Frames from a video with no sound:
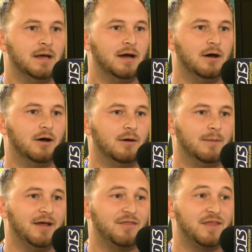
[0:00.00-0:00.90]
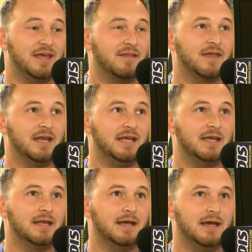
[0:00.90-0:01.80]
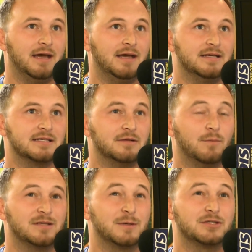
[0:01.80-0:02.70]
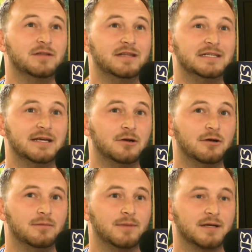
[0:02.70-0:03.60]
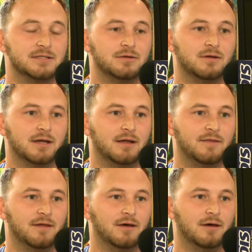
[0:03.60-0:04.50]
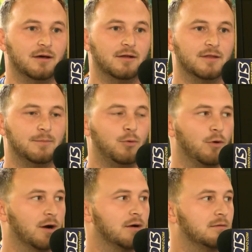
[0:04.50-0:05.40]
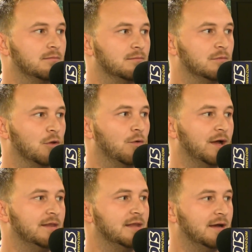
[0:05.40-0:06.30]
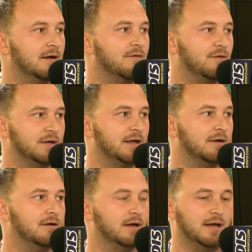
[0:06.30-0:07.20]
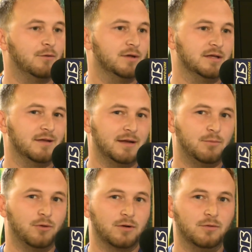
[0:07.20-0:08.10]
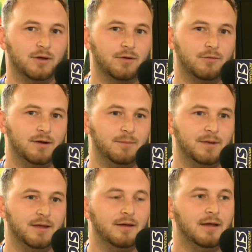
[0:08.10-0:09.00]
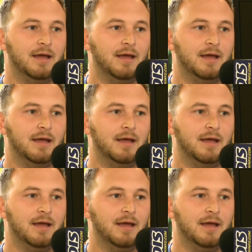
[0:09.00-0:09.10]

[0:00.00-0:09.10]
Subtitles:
I think that it has, especially the dinner, because you can get the pork loin there for dinner, and I really like pork loin quite a bit.